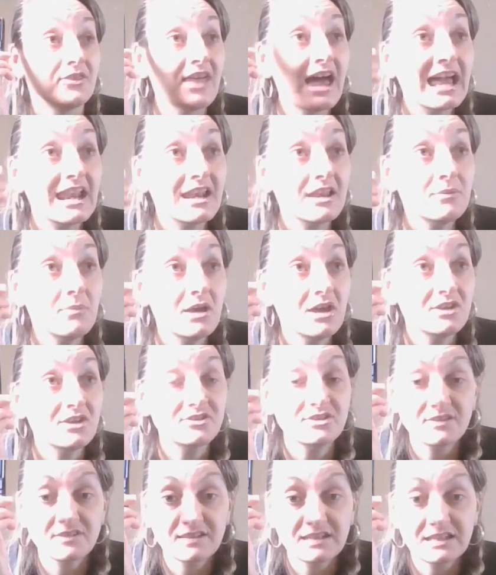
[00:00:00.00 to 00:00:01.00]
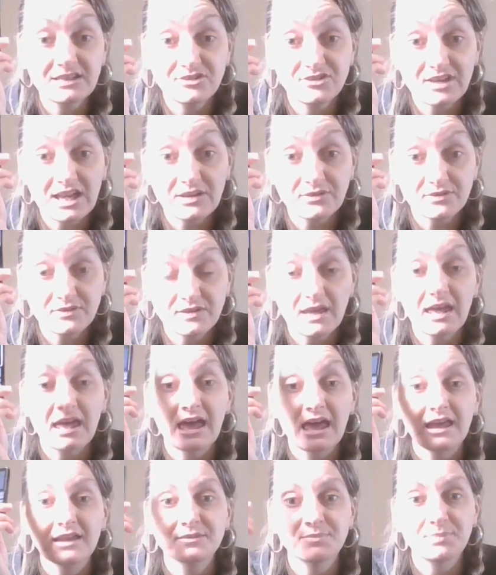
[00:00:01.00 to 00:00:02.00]
That emergency shelter
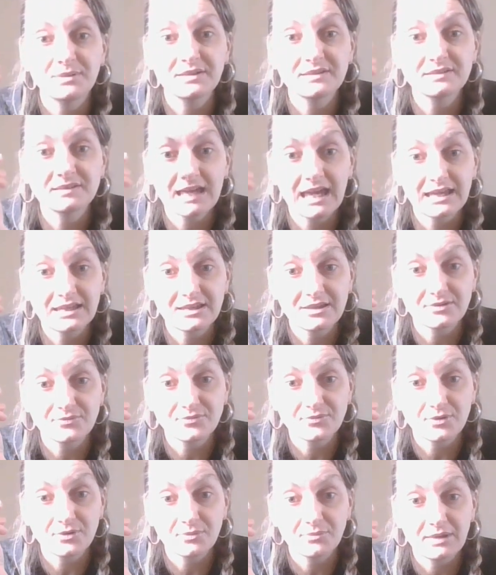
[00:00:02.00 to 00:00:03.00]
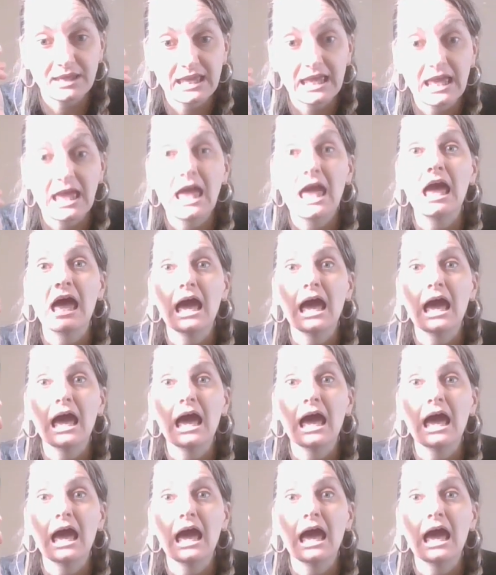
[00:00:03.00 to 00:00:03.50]
has been taken from me.